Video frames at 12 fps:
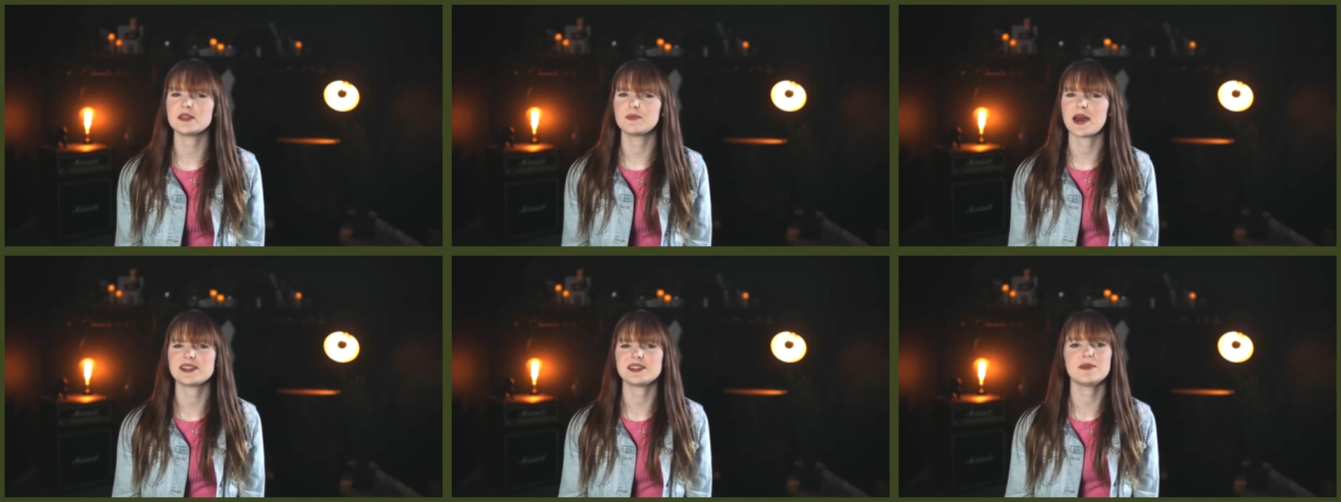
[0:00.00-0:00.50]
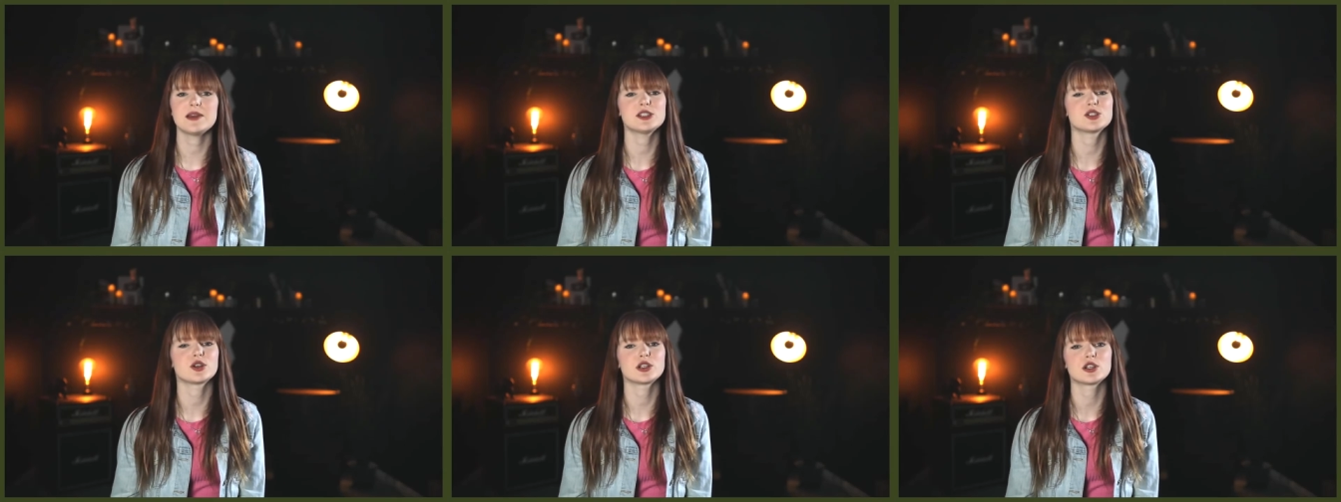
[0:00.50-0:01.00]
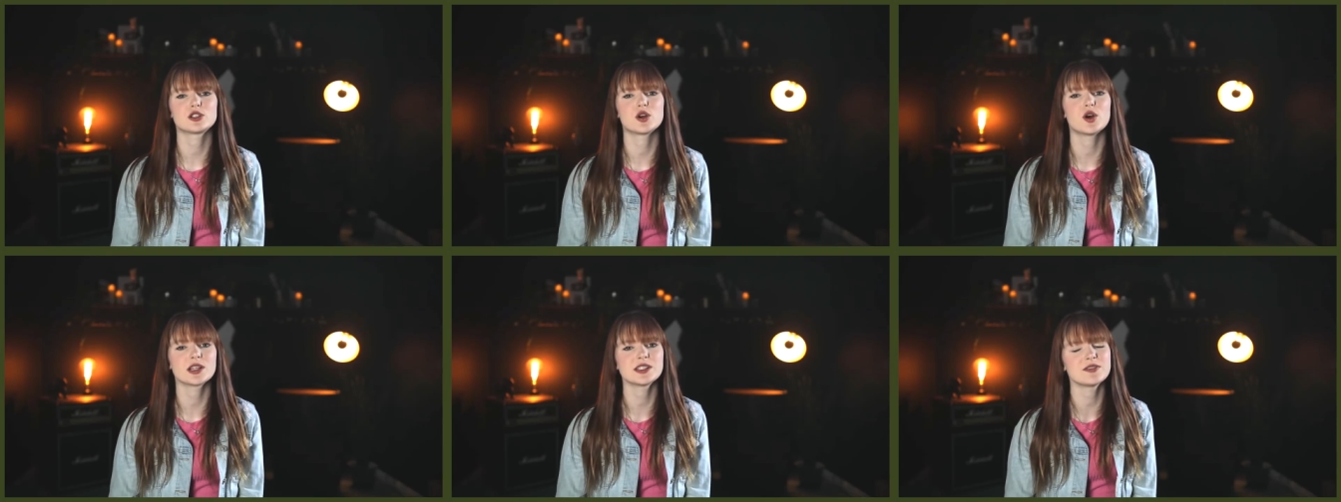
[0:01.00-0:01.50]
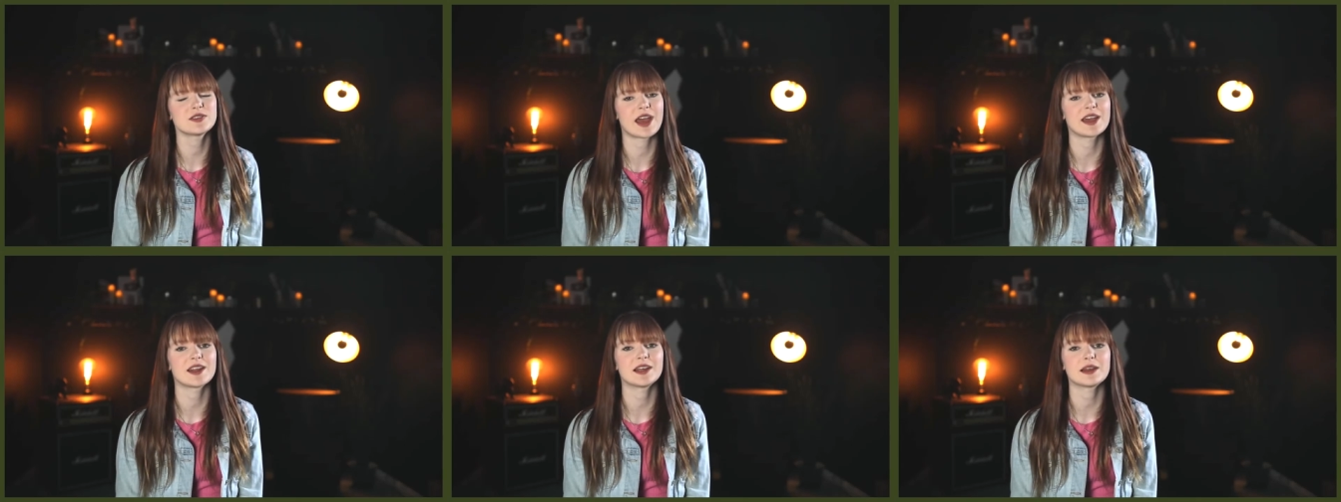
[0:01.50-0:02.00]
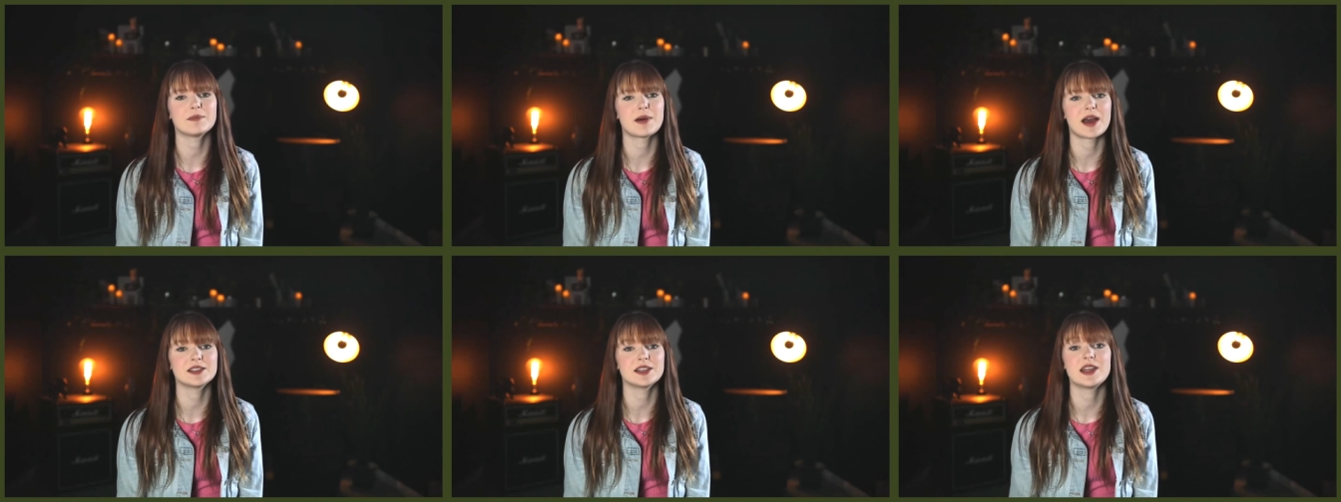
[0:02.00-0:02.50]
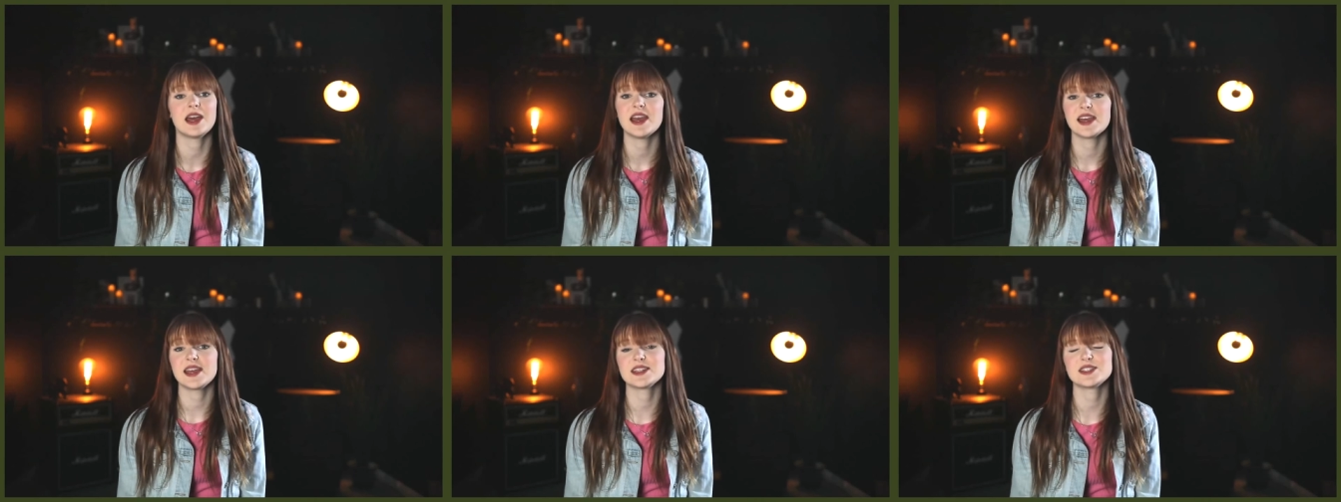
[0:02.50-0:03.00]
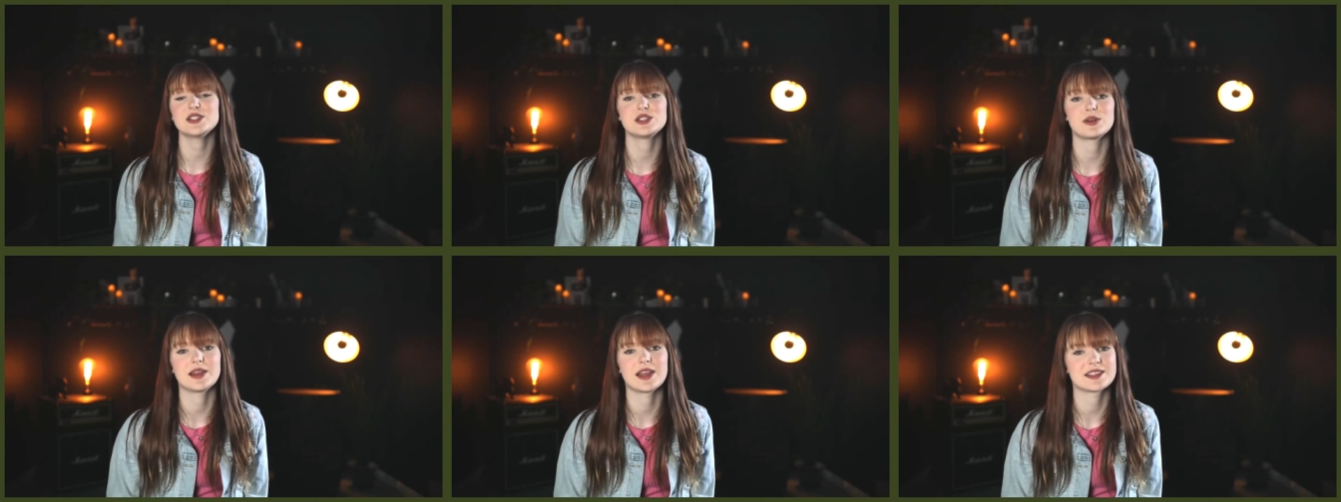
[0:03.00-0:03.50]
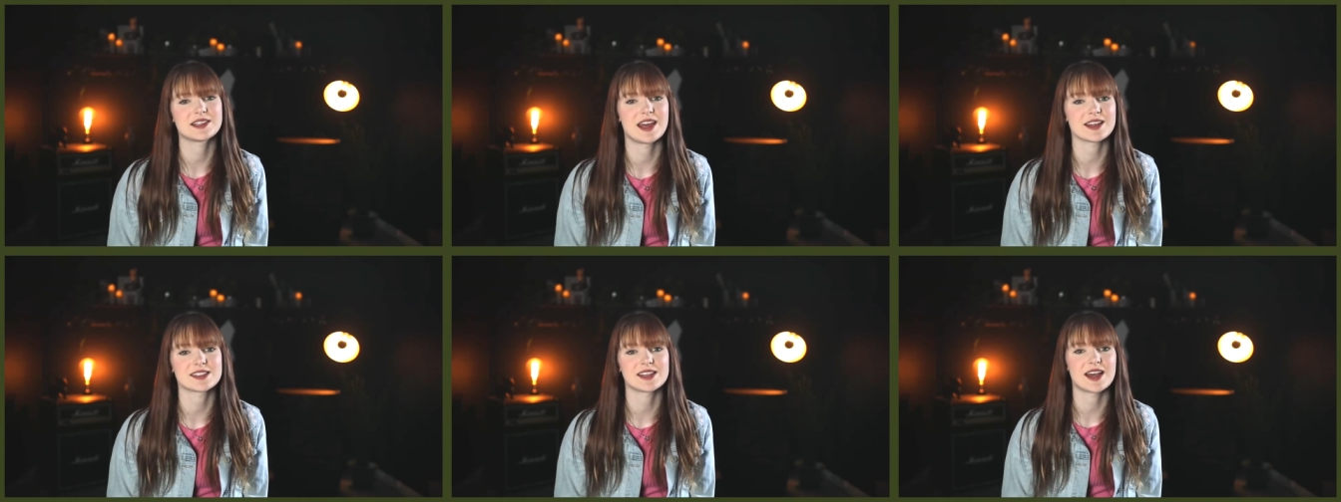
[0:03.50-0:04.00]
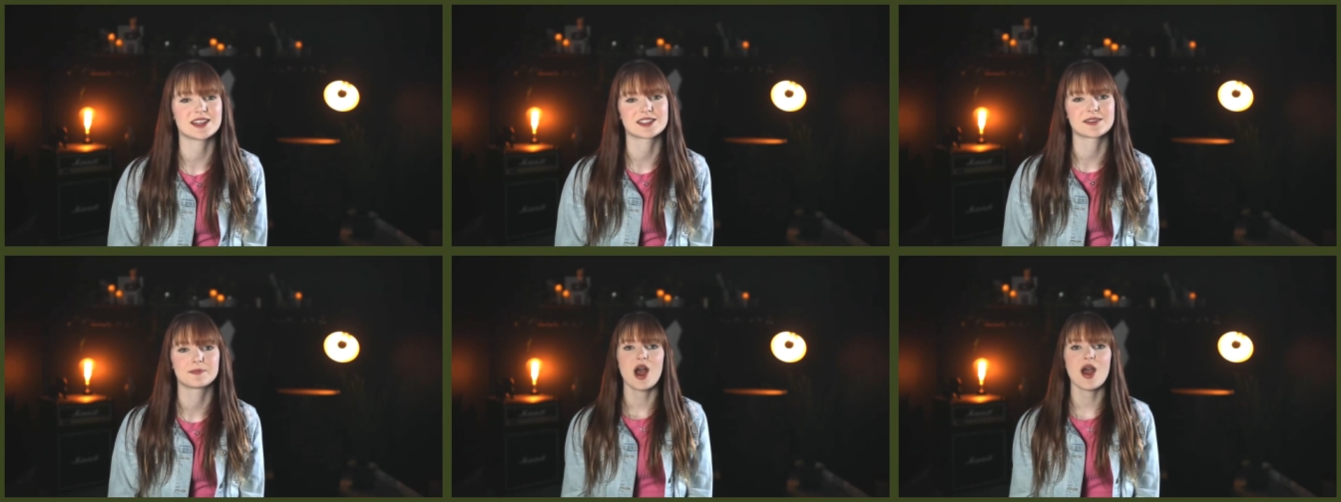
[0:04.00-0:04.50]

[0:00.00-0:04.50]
best to make sure your talkative canine companion isn't doing it in excess.